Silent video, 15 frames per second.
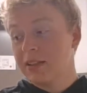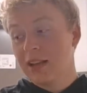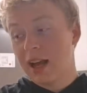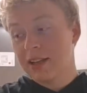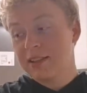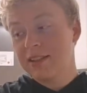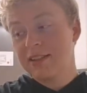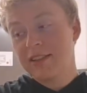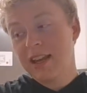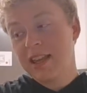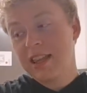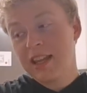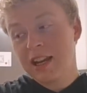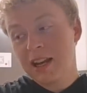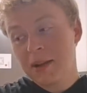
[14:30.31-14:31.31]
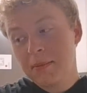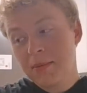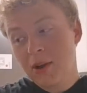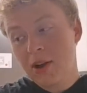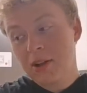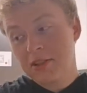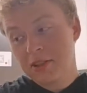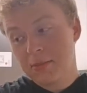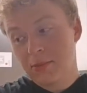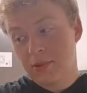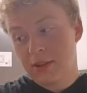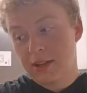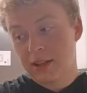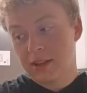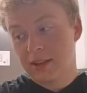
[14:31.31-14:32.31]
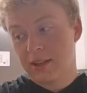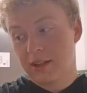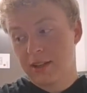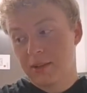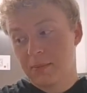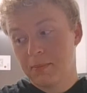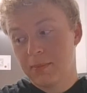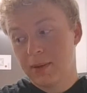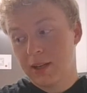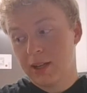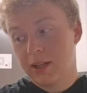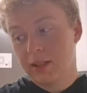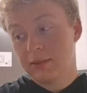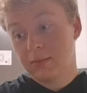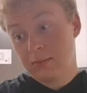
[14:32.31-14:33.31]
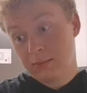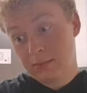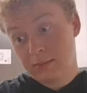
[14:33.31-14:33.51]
Not to say that I'm awesome or anything, but